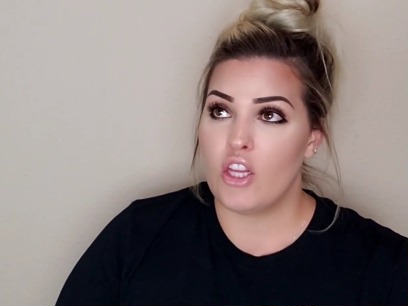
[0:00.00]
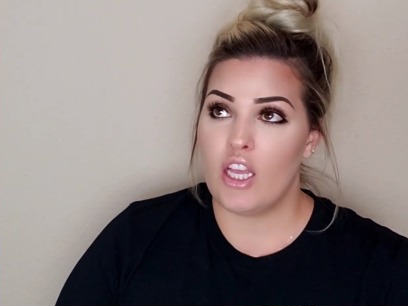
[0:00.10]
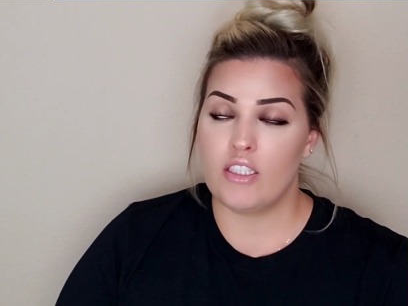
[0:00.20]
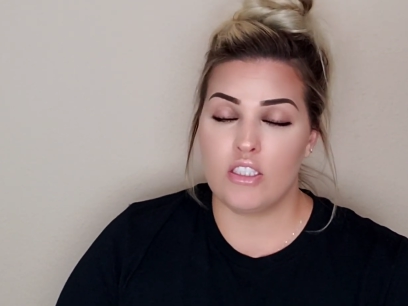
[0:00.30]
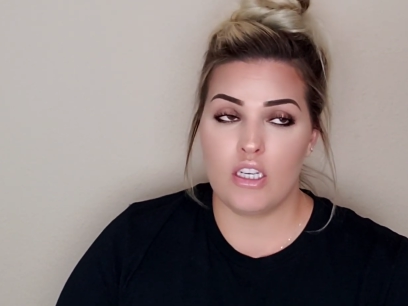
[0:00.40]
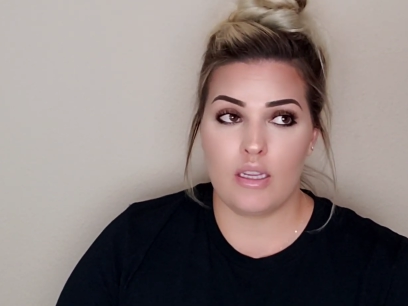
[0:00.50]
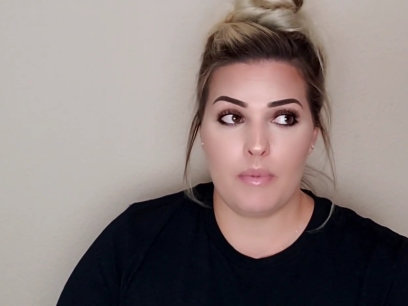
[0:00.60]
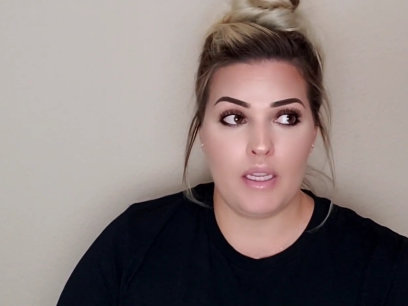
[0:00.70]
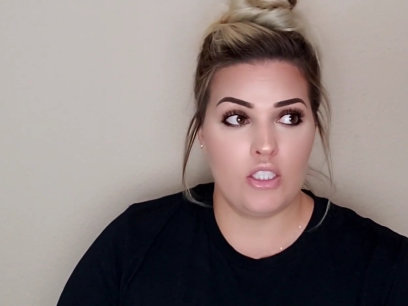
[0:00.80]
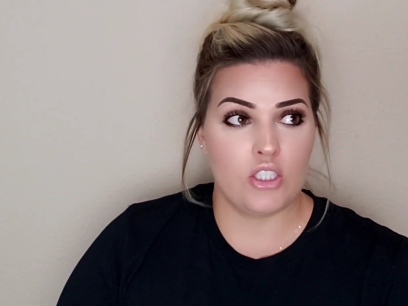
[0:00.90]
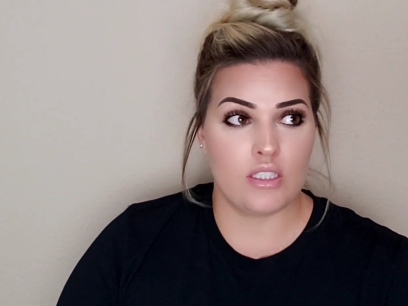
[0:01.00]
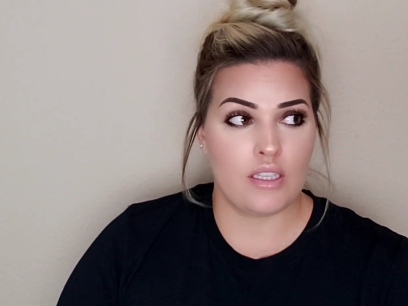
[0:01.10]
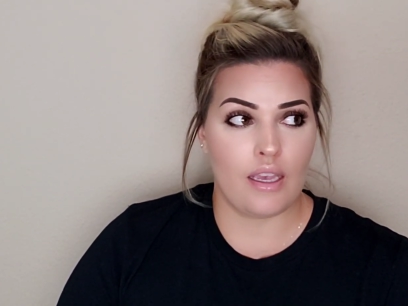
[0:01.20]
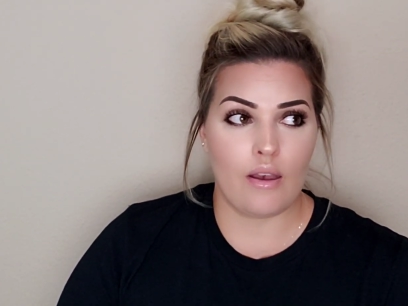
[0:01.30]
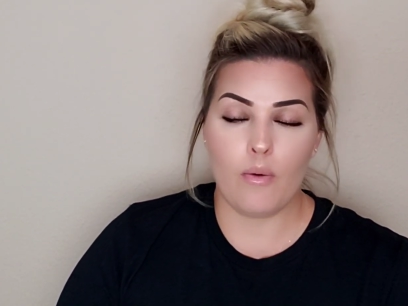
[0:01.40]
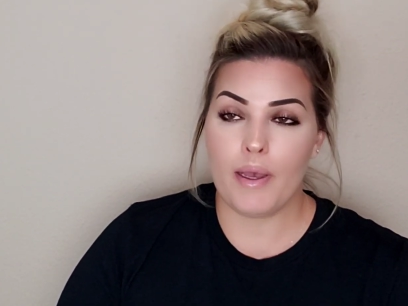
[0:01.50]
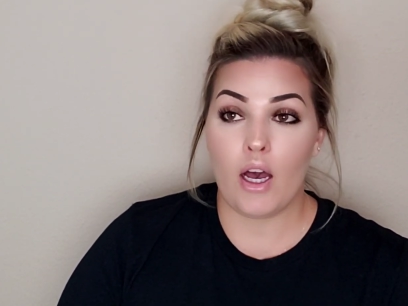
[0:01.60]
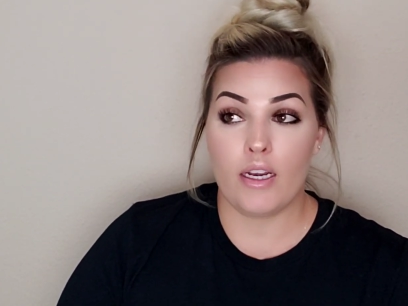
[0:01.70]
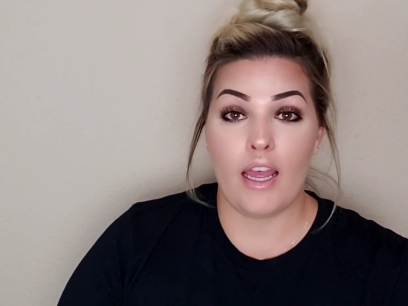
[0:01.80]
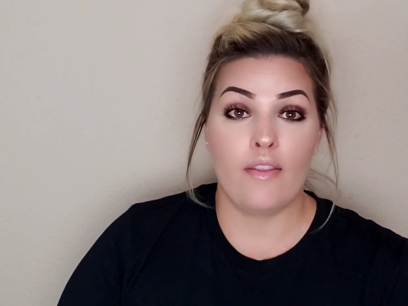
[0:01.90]
It's gonna be just like, oh my
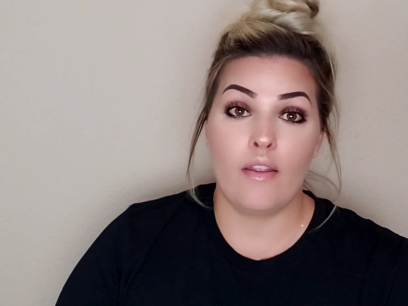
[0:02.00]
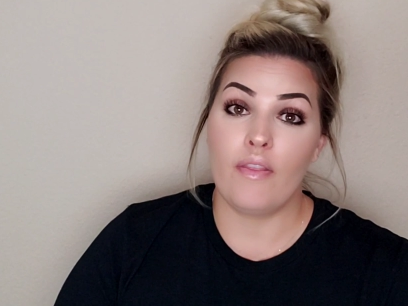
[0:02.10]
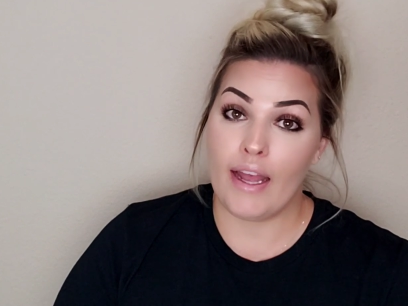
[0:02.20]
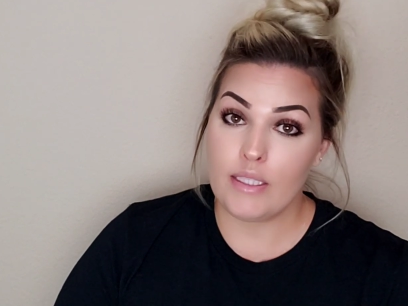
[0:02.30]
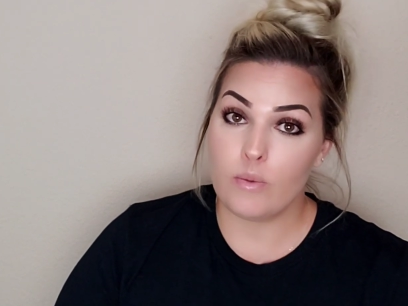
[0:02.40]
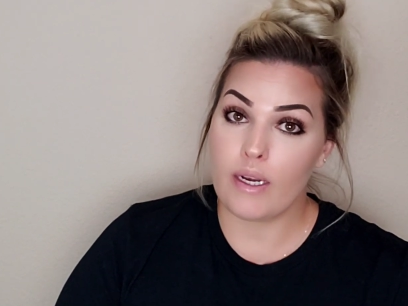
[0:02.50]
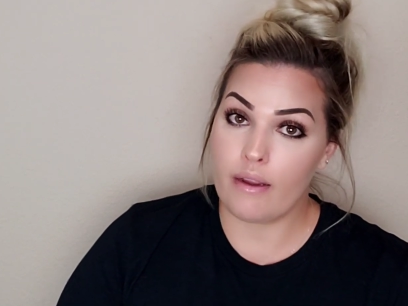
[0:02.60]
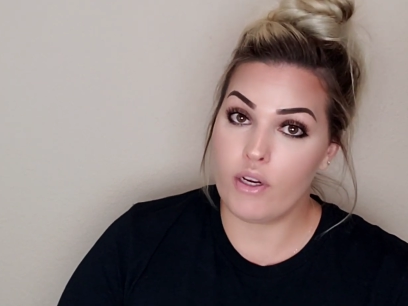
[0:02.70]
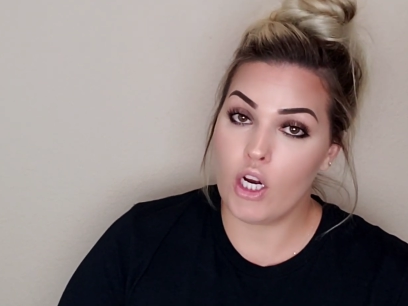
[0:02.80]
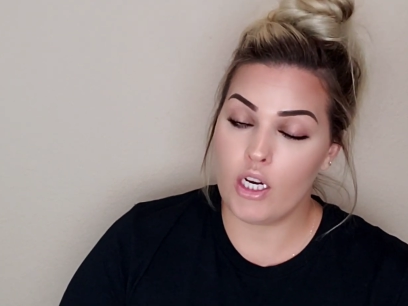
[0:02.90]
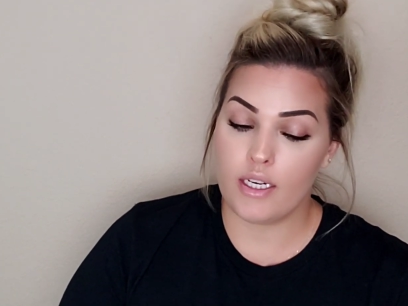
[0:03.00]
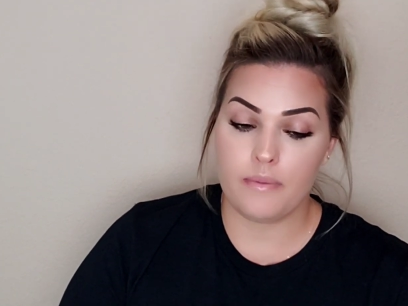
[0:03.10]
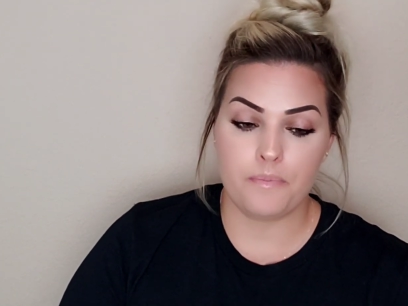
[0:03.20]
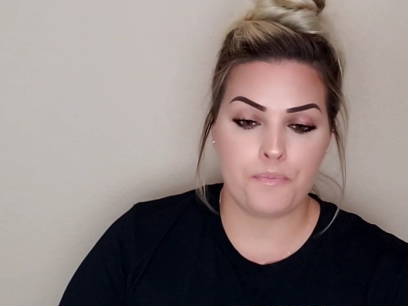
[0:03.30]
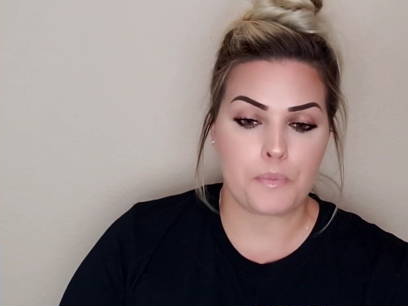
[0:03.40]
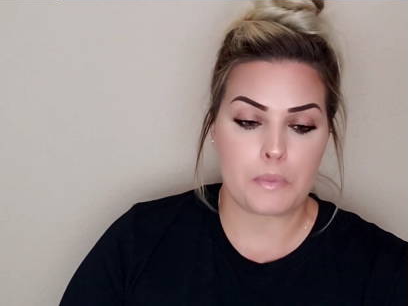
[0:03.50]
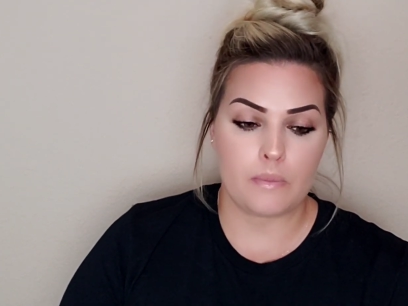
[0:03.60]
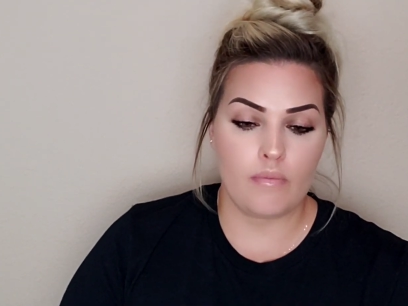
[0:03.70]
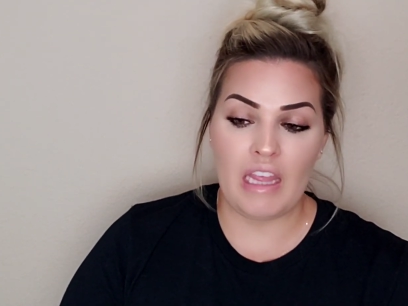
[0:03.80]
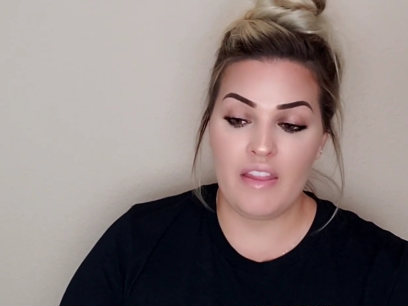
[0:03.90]
God. And then that's when I've heard
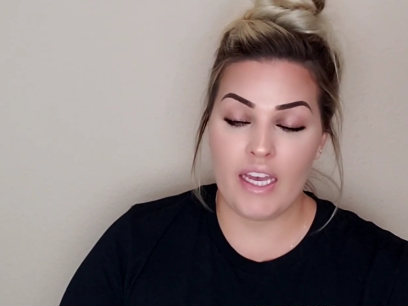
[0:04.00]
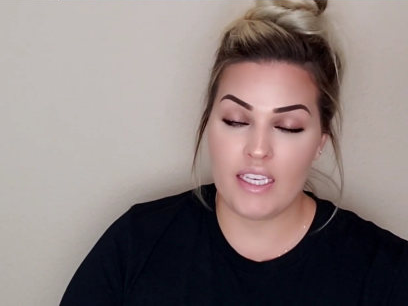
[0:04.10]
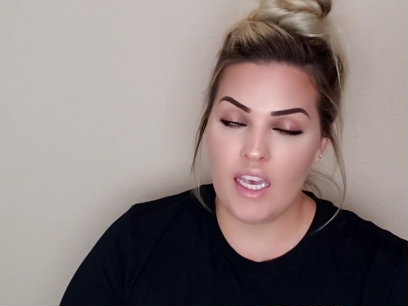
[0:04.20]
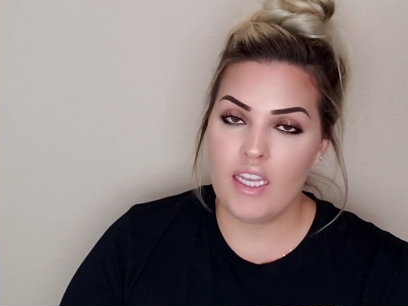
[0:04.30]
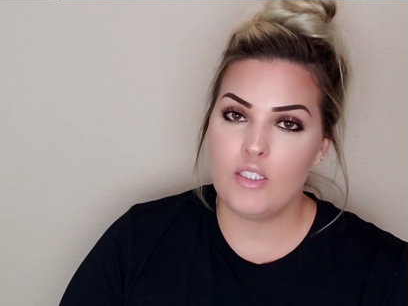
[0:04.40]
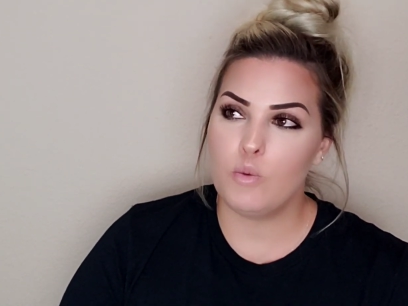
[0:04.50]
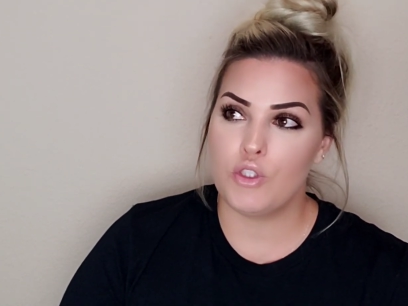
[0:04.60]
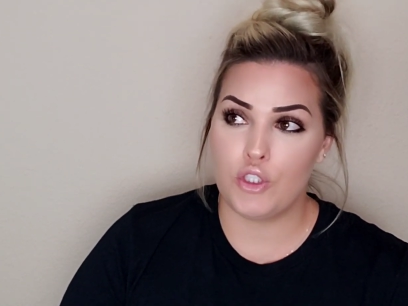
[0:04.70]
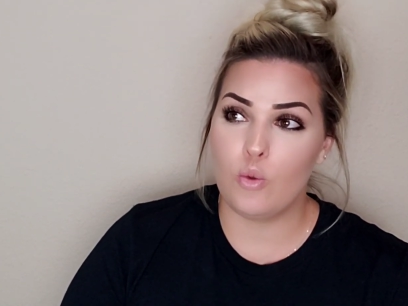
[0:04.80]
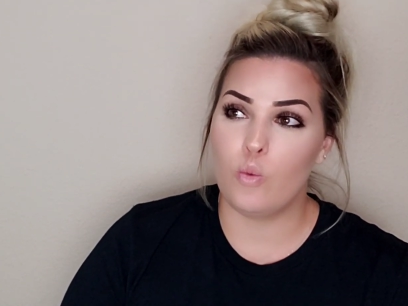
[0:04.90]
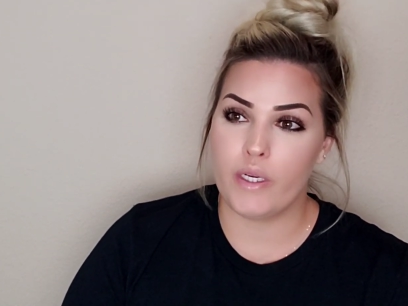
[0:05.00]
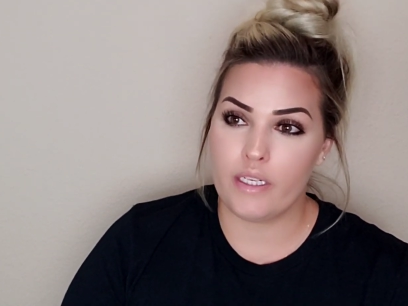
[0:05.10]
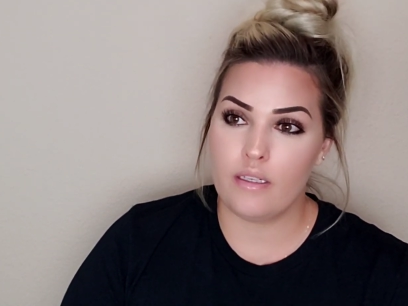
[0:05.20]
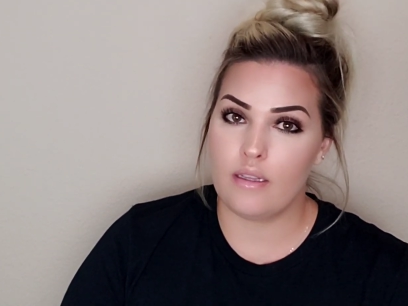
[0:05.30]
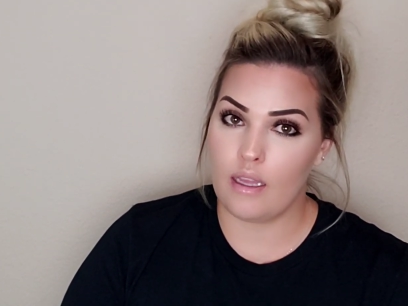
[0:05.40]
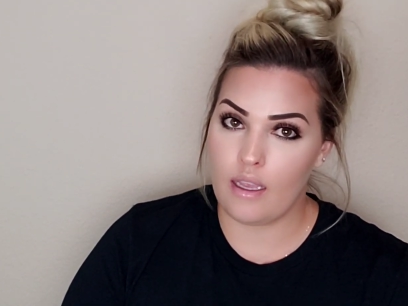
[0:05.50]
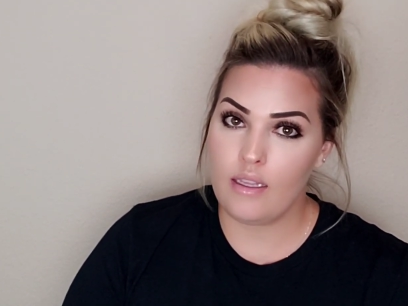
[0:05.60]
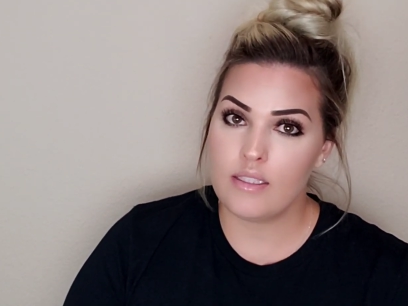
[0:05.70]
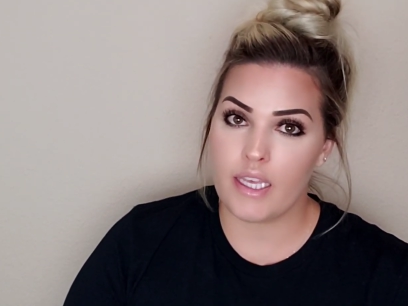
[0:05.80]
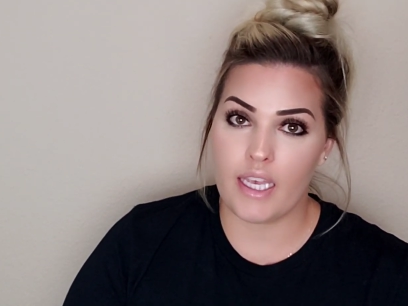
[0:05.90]
that kids will do weird
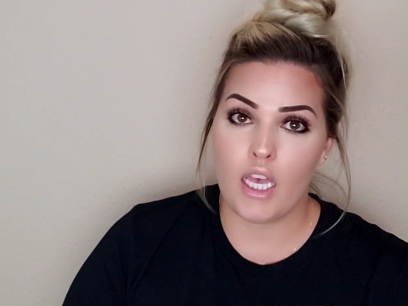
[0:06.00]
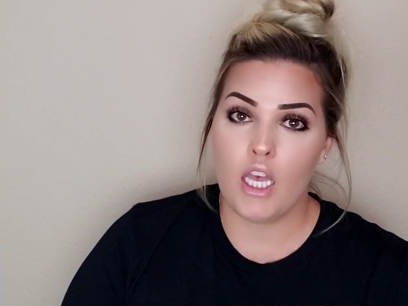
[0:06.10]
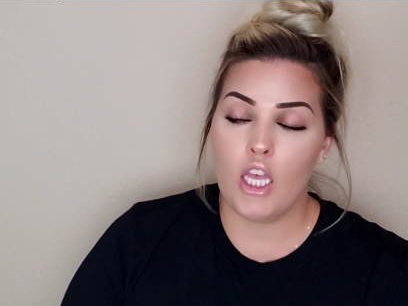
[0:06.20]
things, like